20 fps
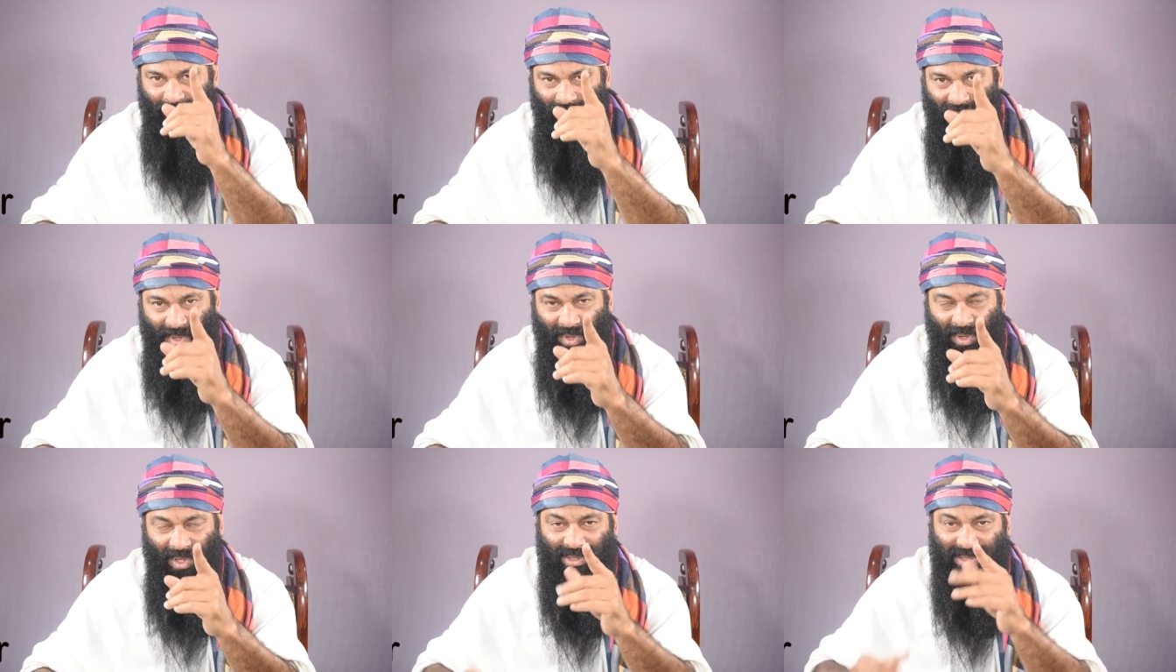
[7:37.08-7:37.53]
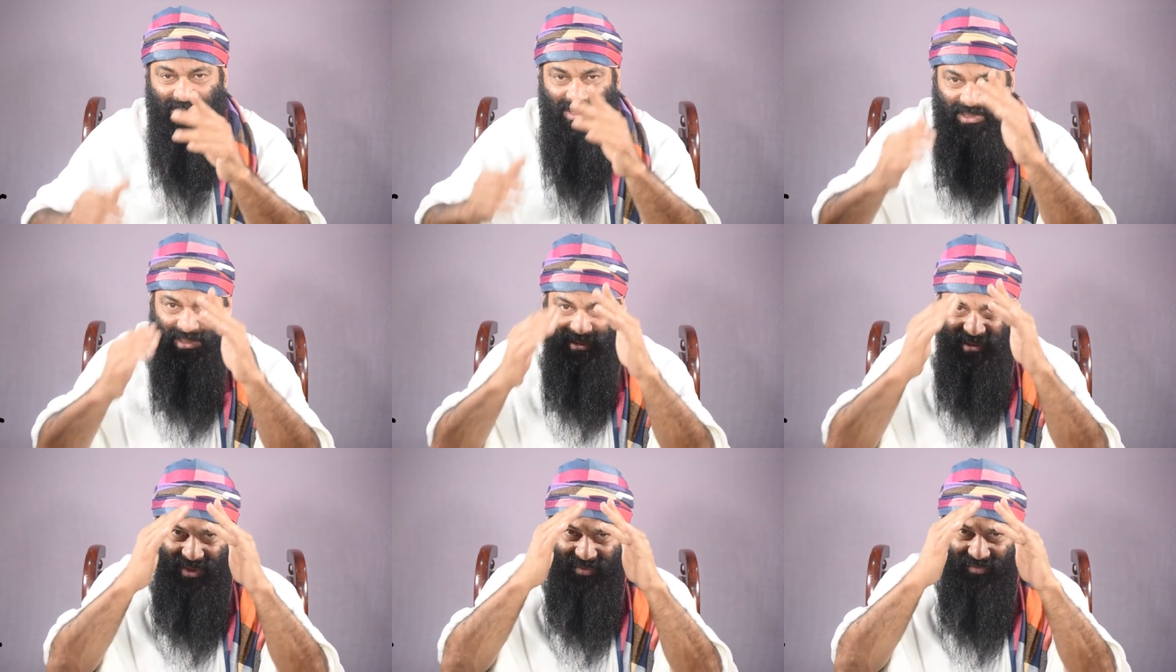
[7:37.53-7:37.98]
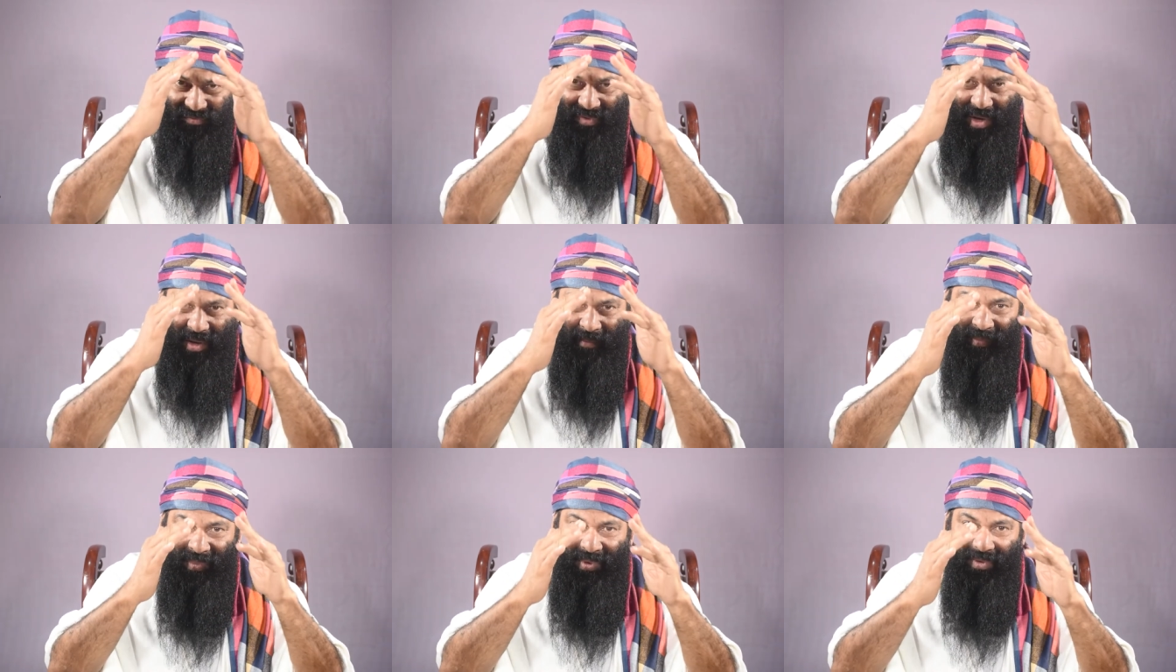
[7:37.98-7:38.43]
Because the
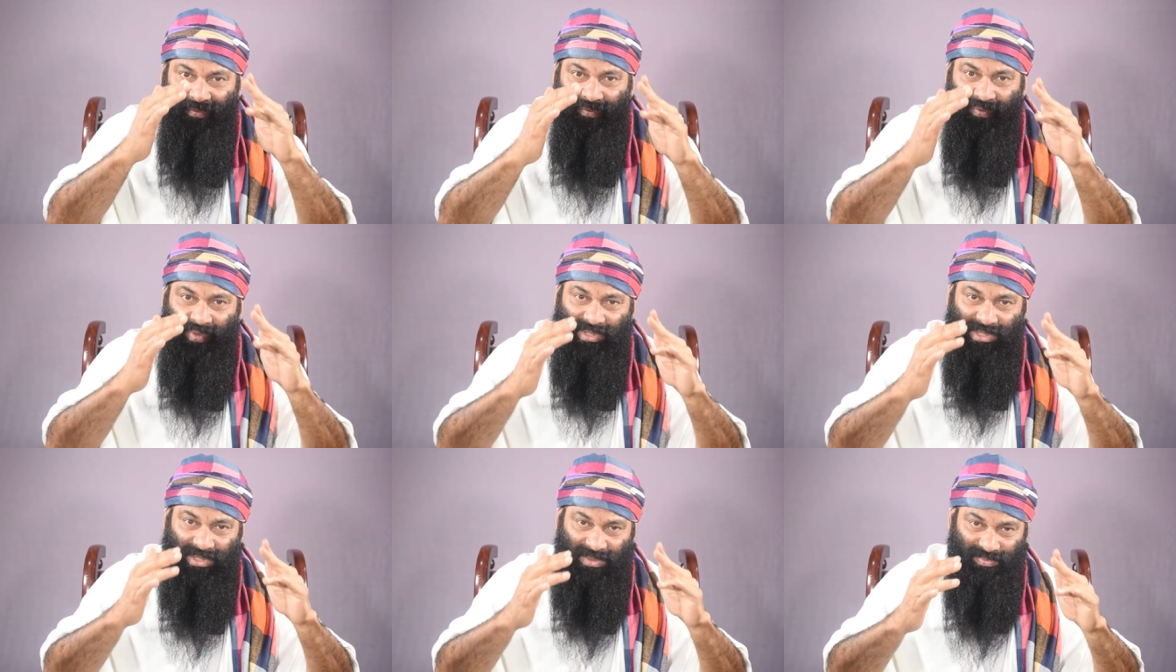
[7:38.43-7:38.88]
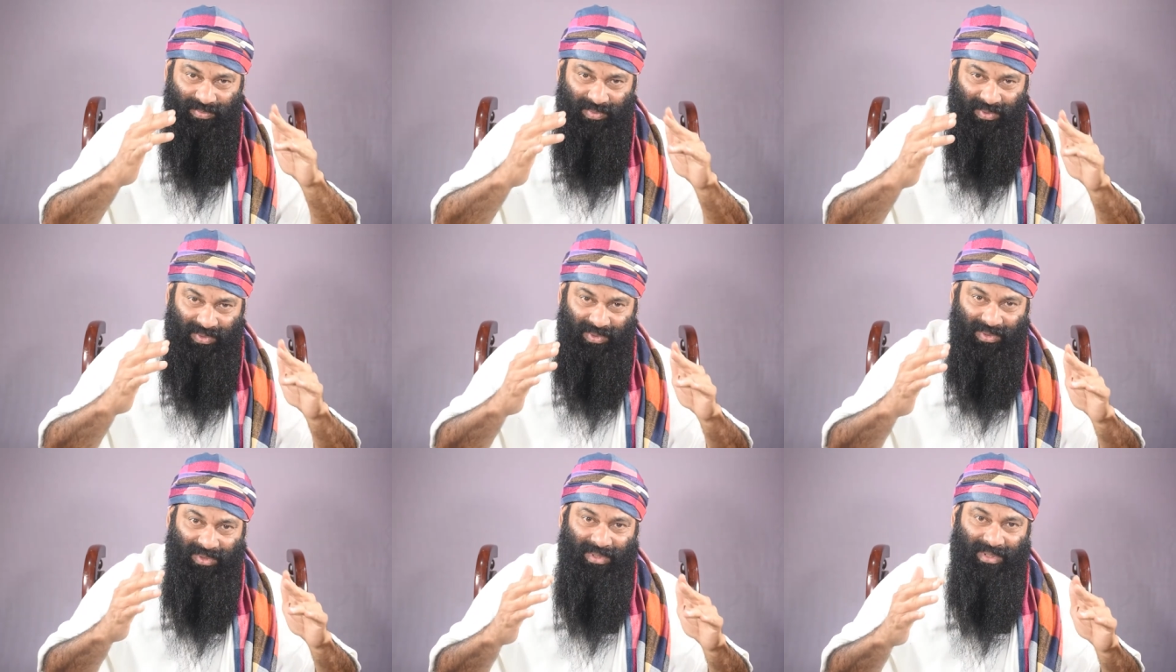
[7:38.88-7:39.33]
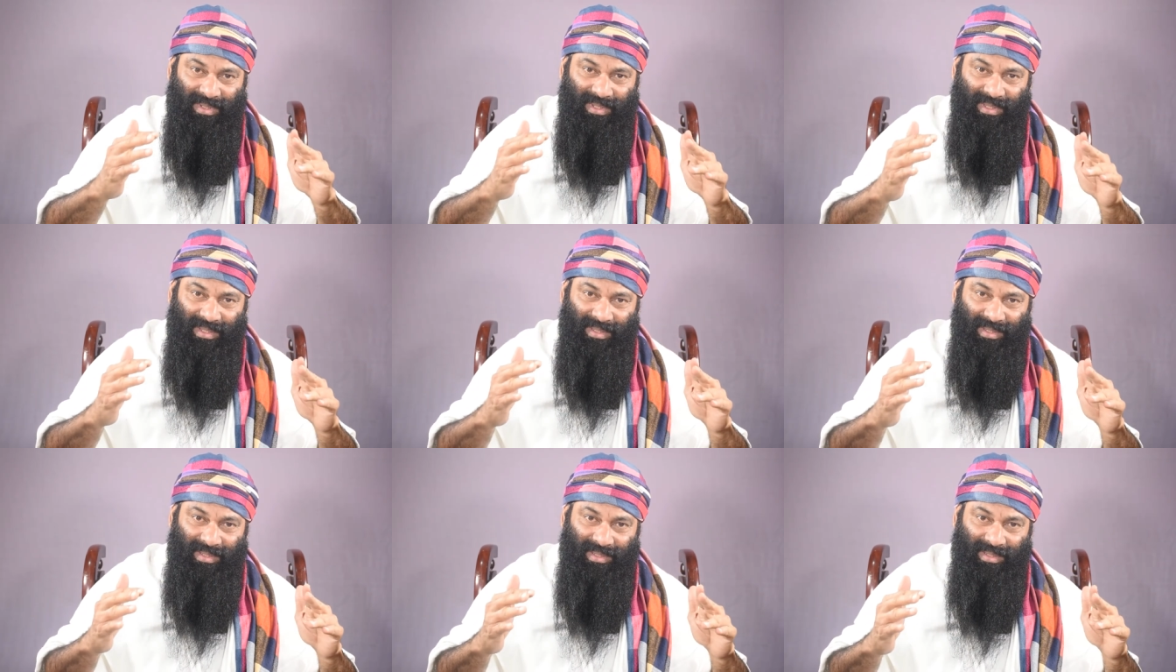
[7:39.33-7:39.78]
family was
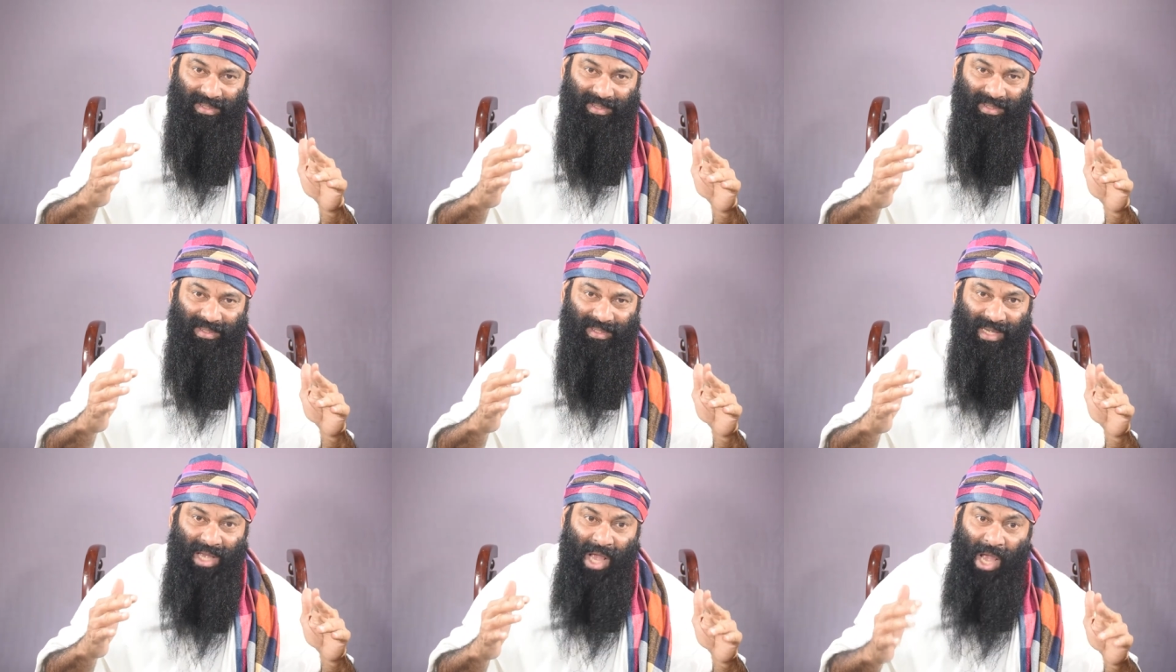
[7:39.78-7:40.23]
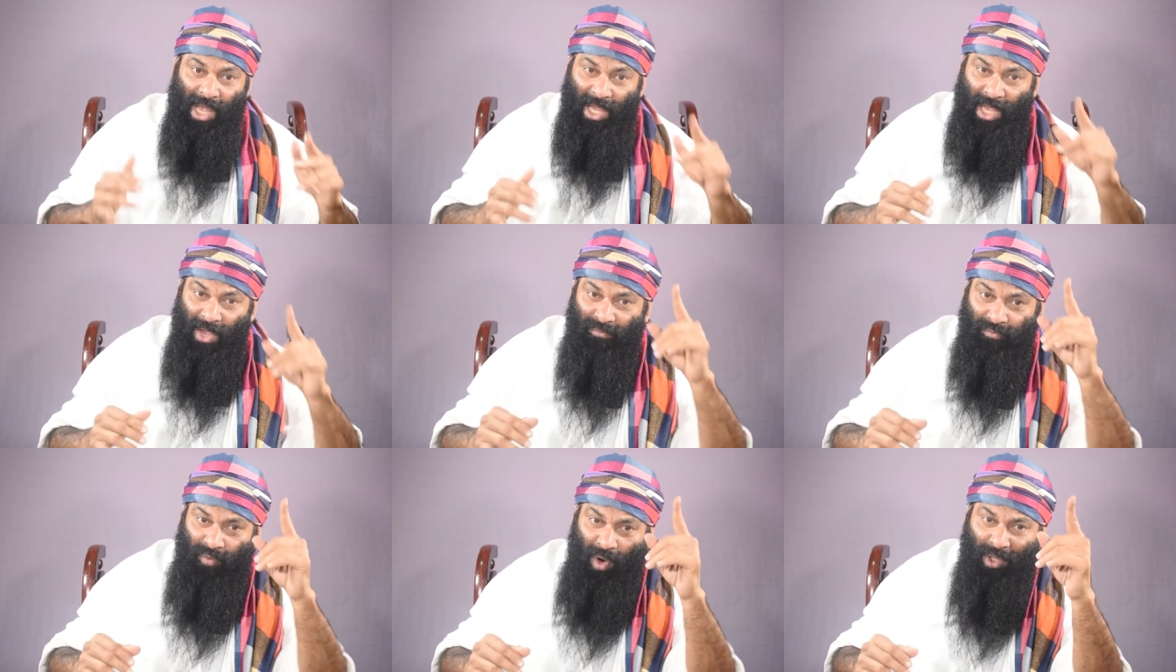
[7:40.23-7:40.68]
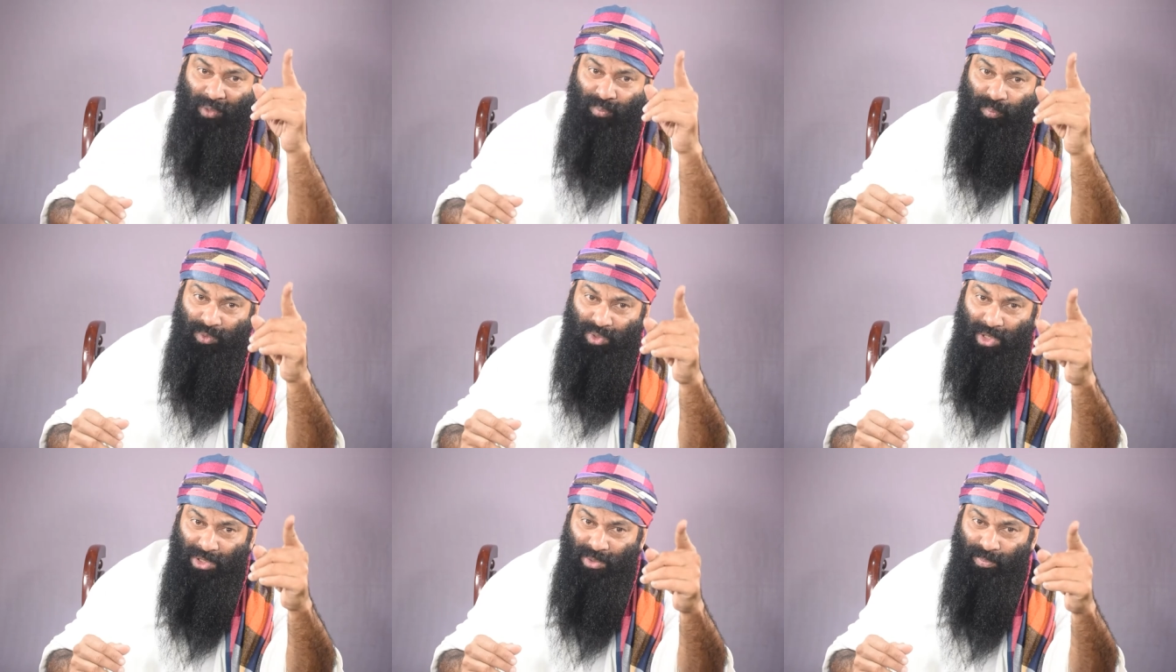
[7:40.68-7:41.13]
broken. If
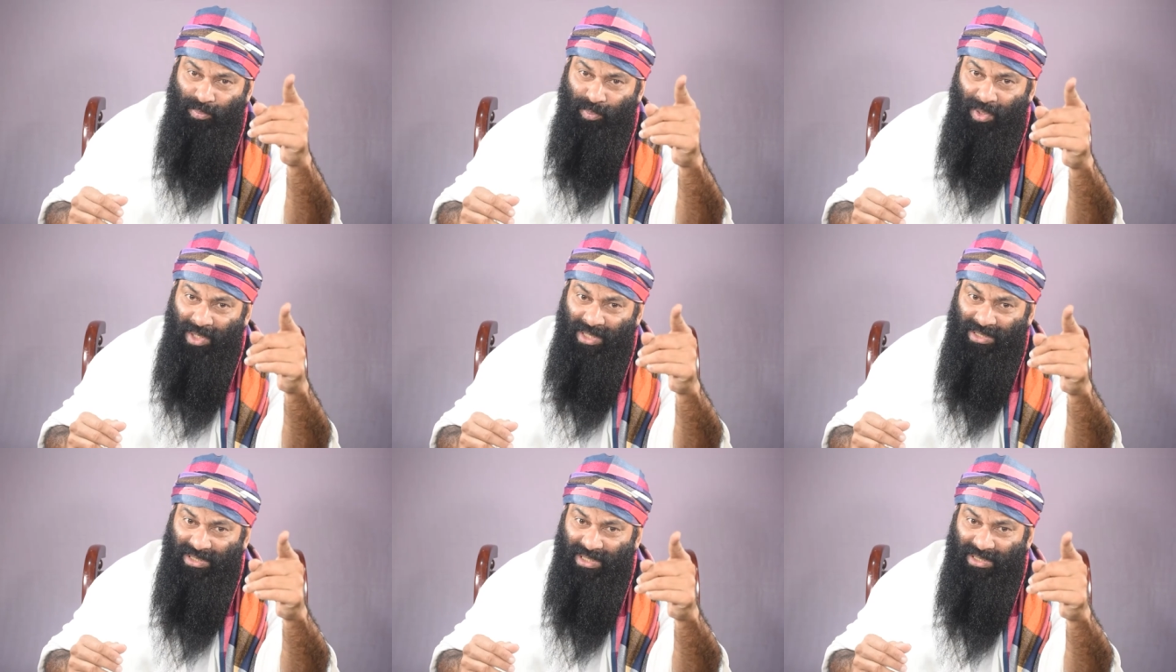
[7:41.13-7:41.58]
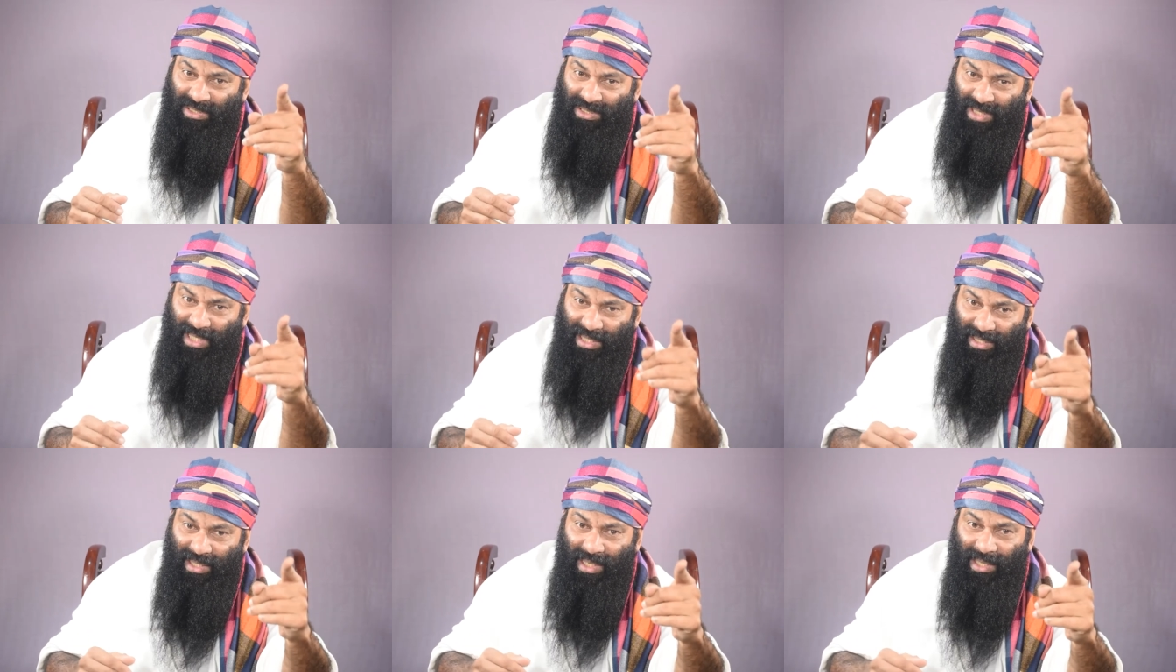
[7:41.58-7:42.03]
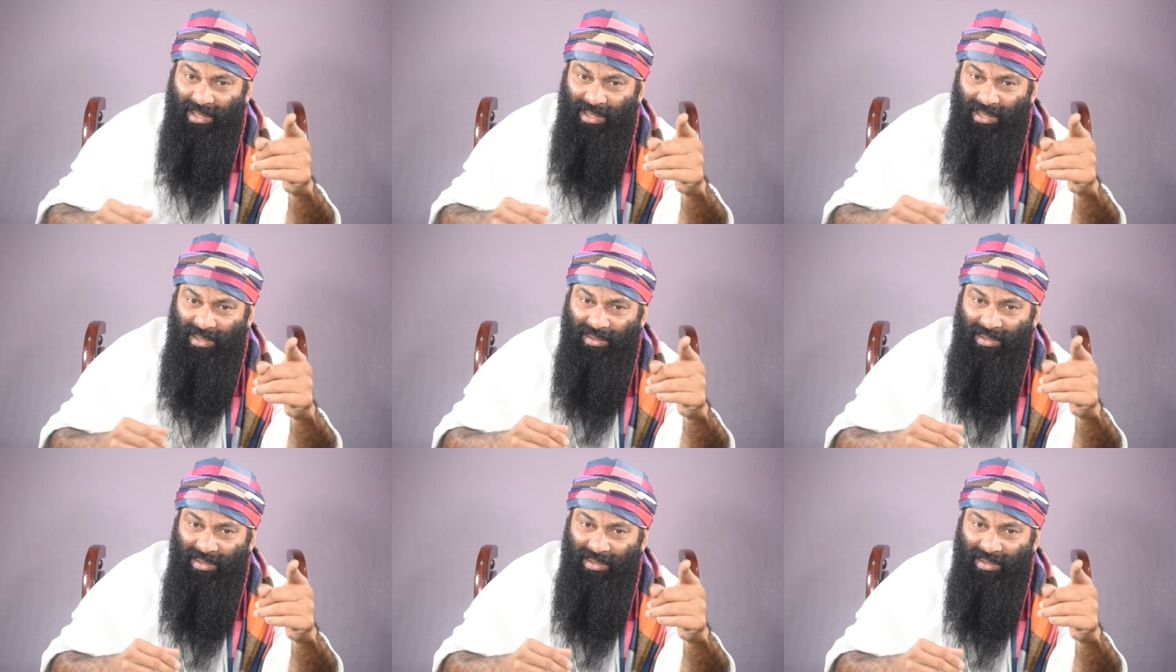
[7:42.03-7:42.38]
what Joseph Pulitzer said,